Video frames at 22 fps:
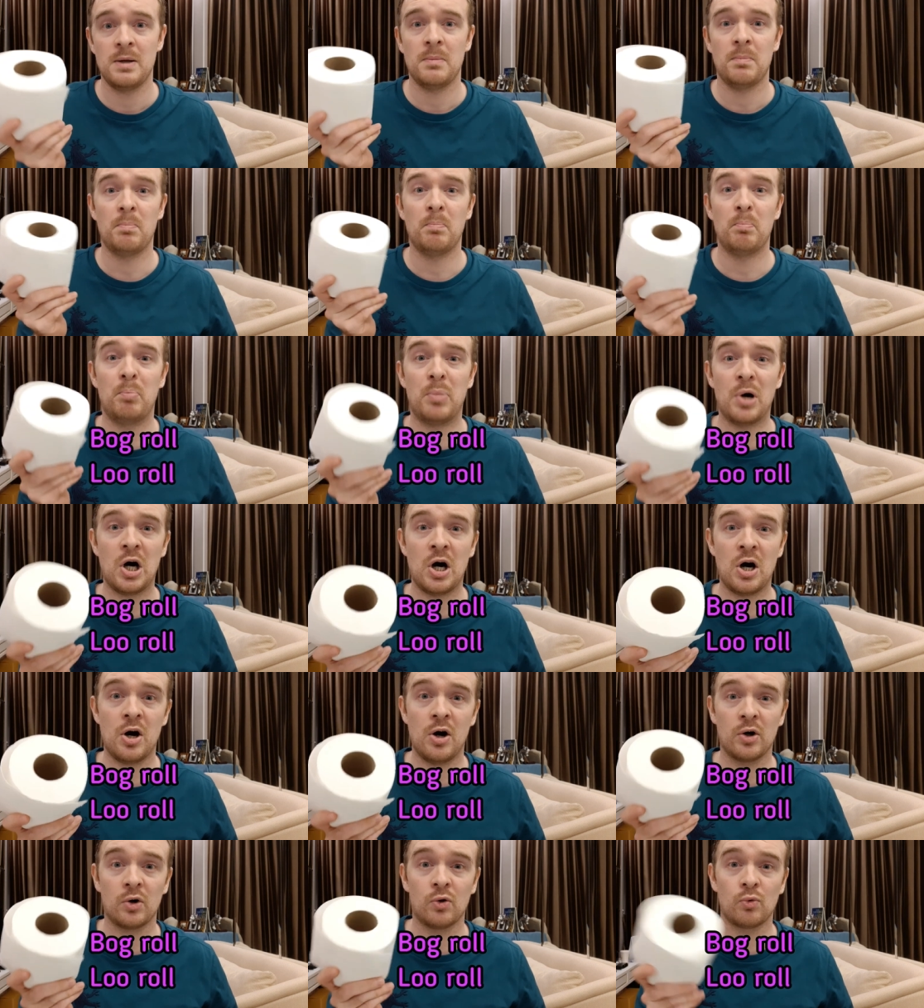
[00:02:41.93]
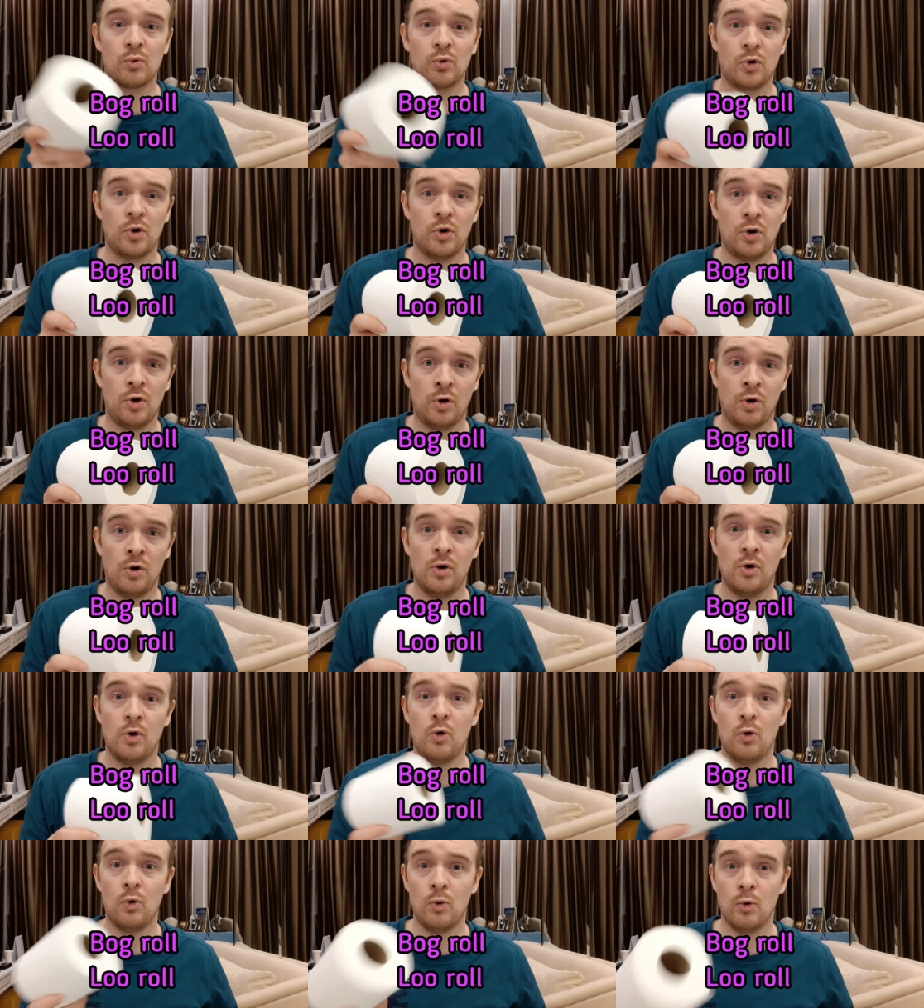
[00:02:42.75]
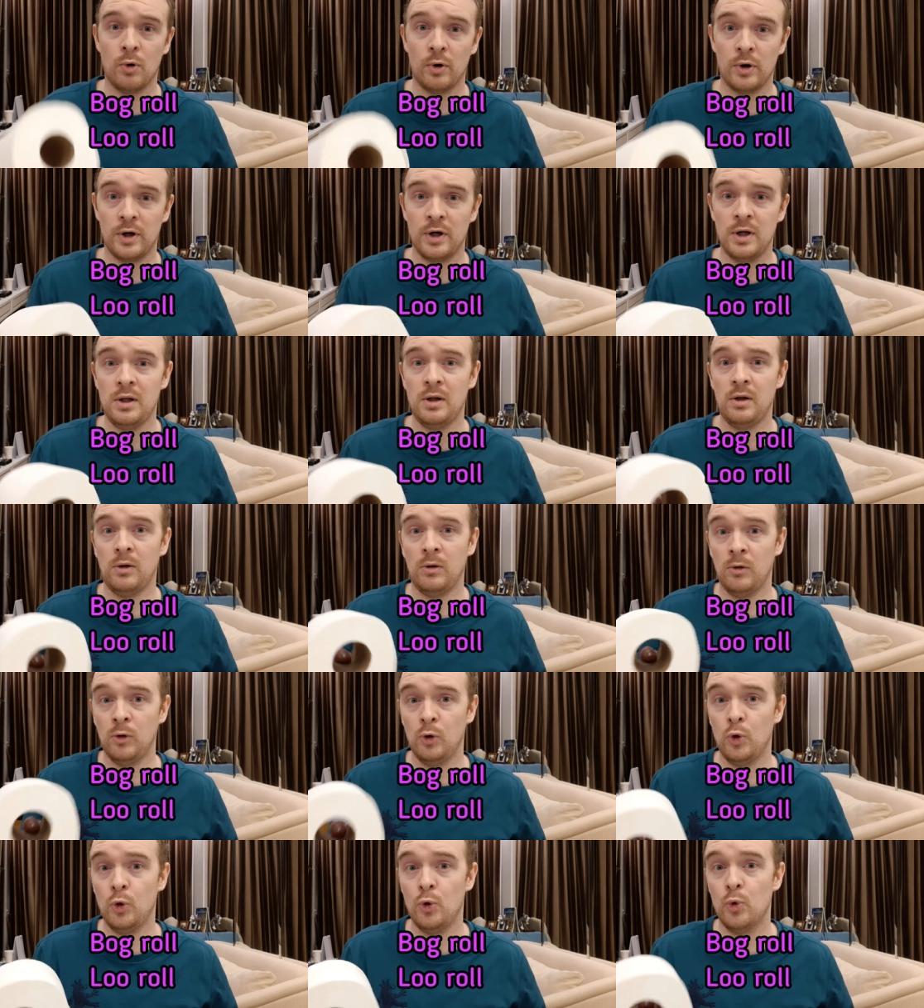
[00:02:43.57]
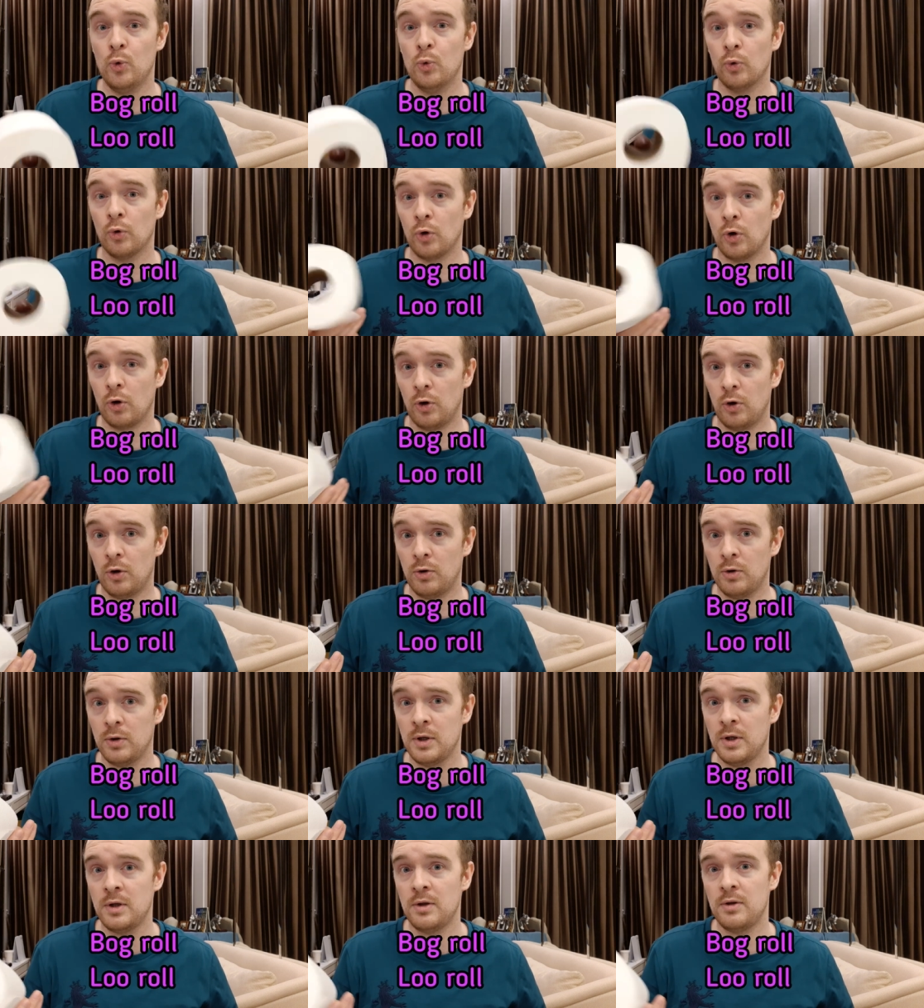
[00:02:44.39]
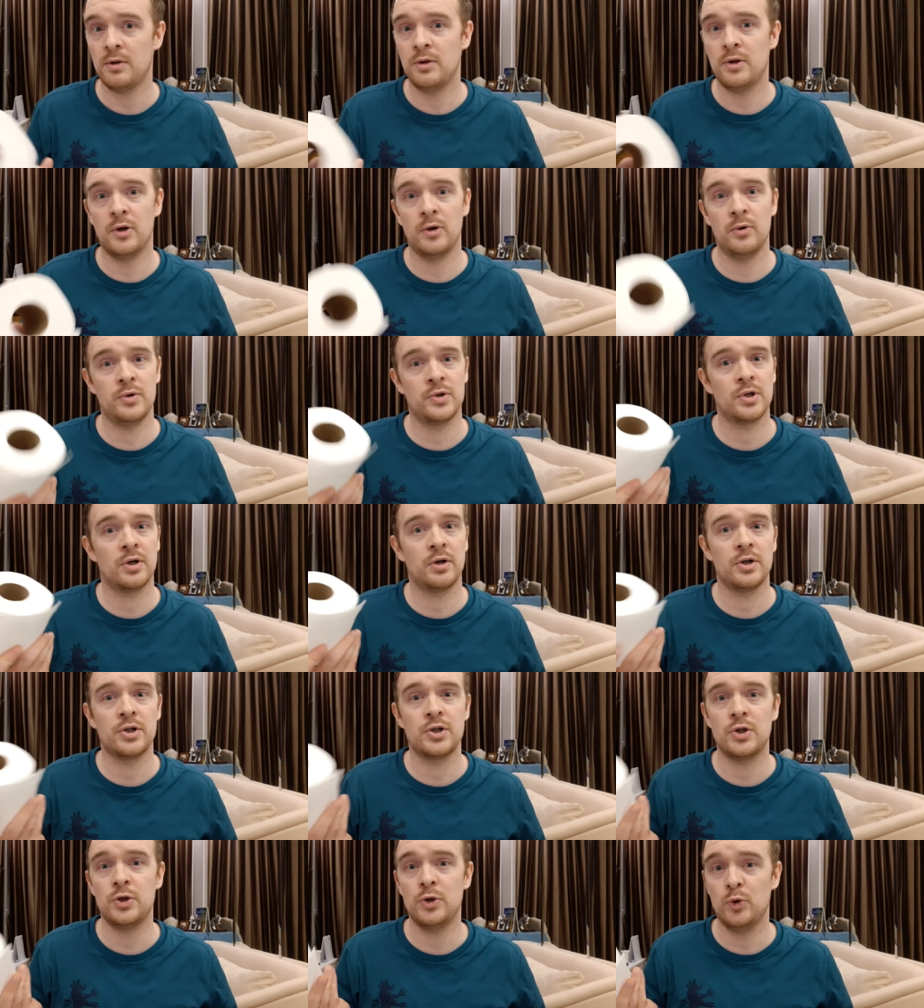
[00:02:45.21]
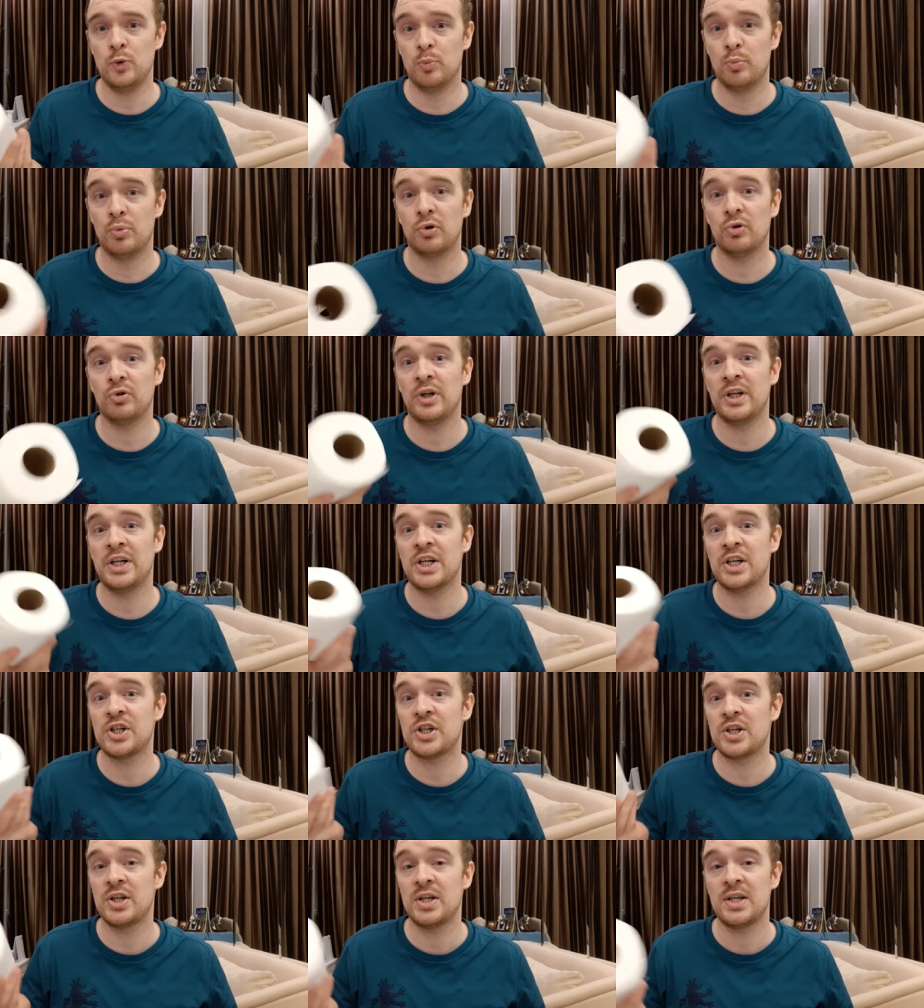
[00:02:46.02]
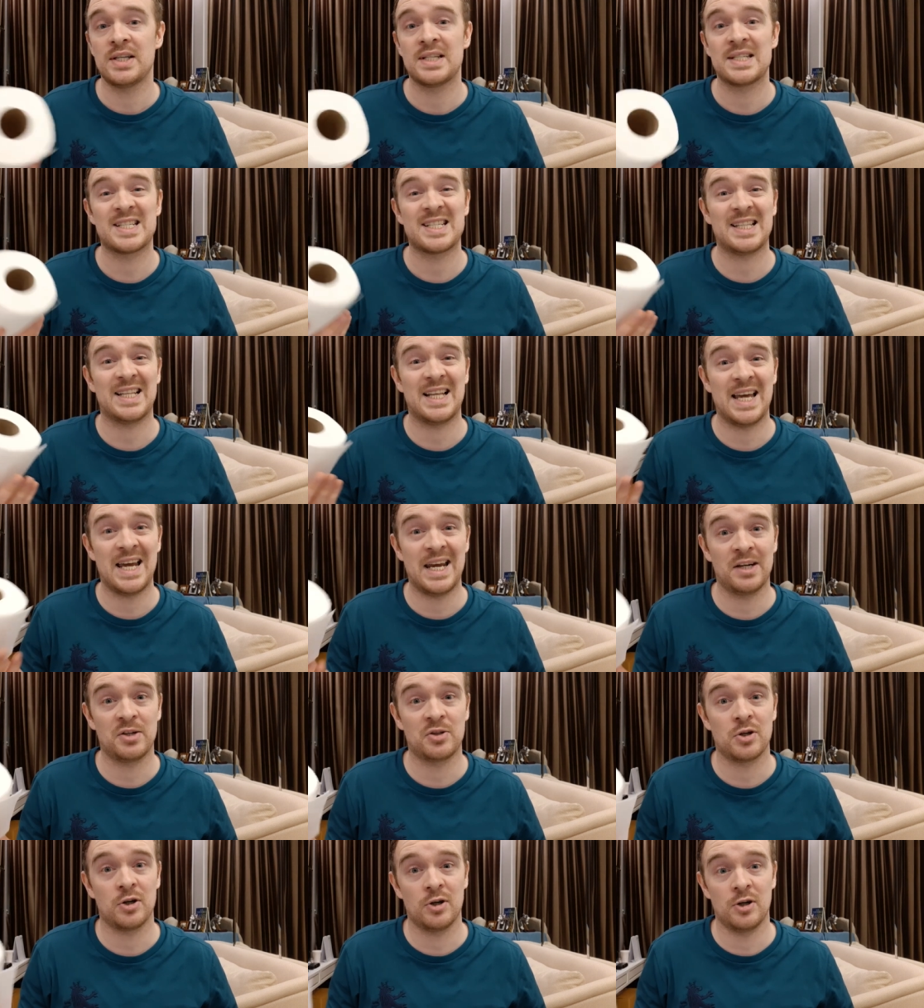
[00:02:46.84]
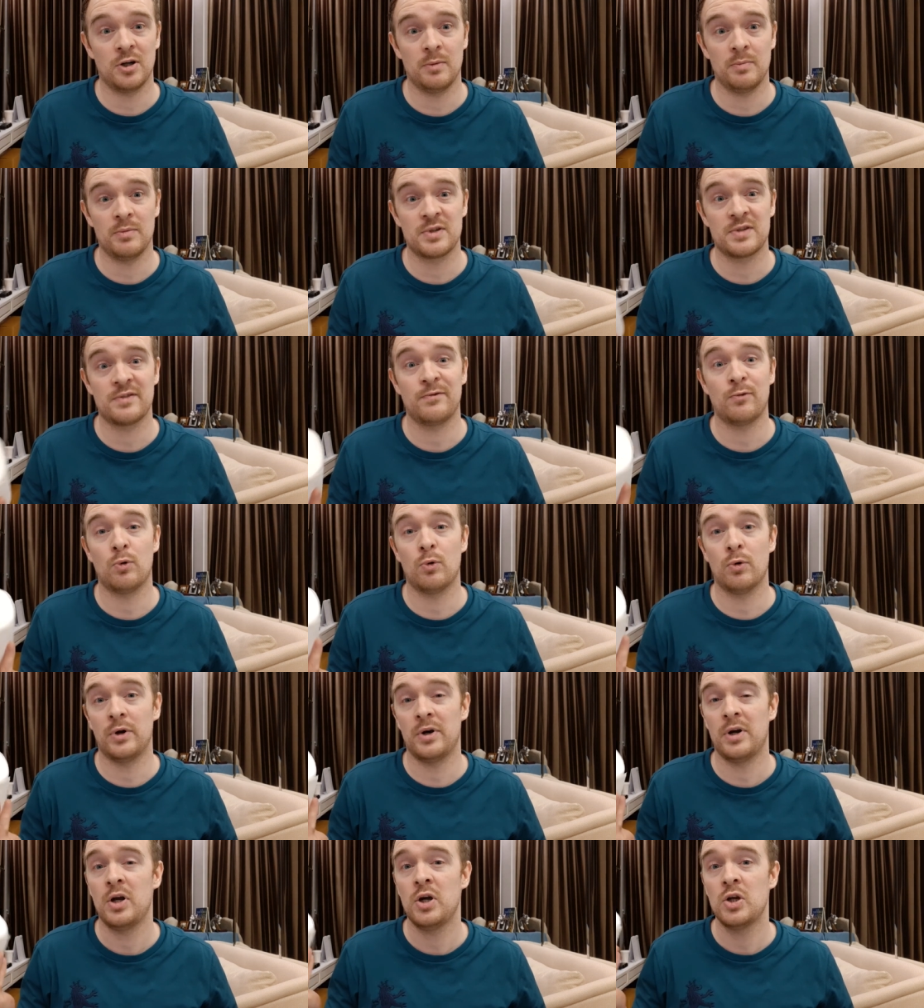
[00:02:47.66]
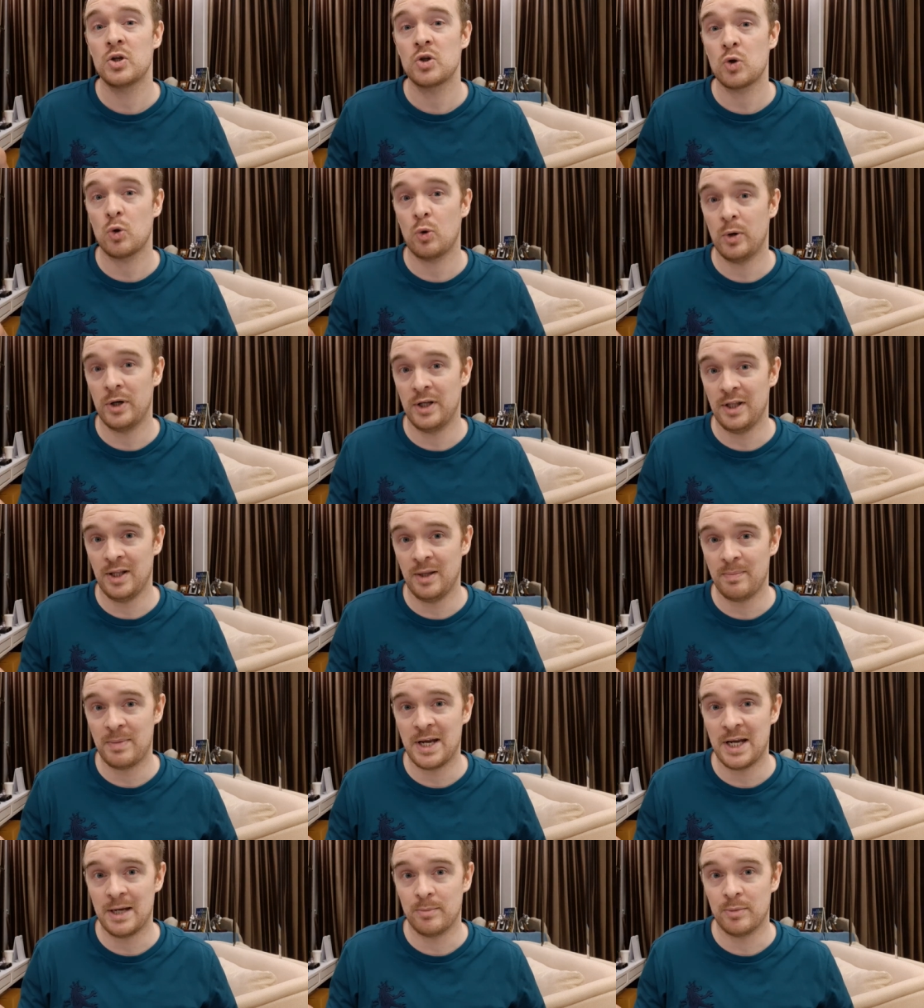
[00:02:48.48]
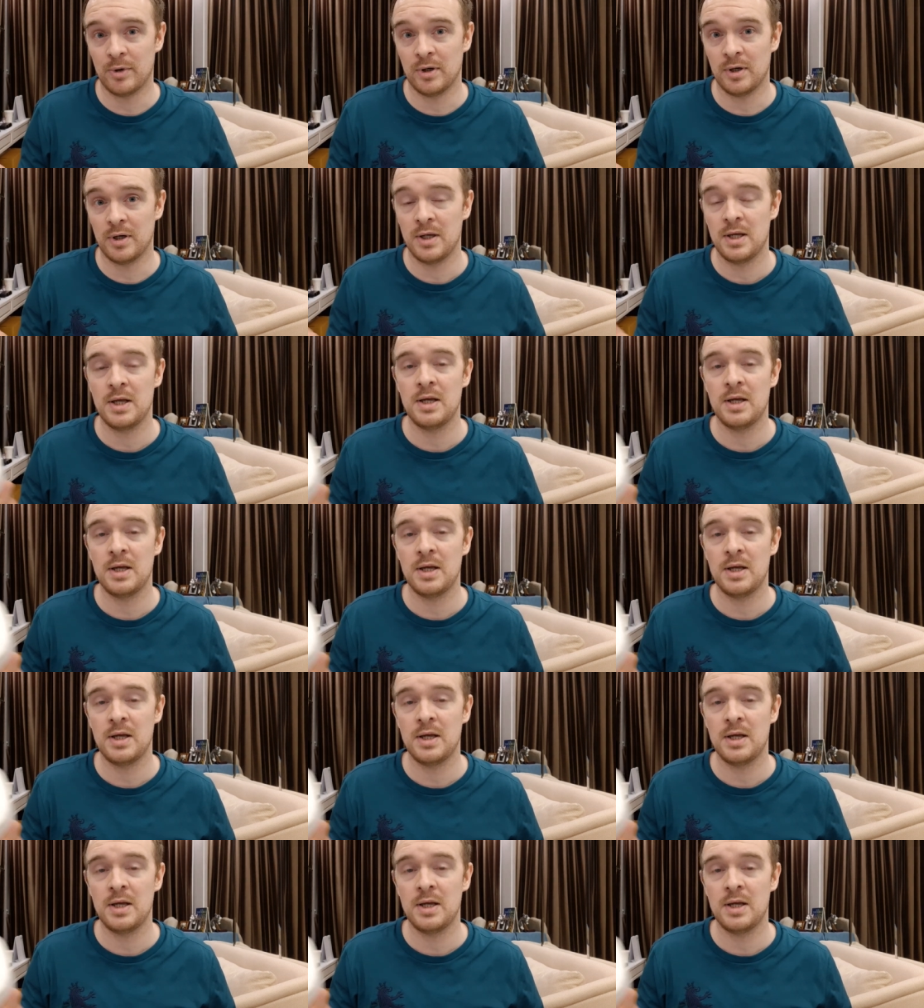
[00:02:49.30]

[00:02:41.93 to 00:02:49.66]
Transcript: bog roll or loo roll. Those are two British slang terms for toilet paper.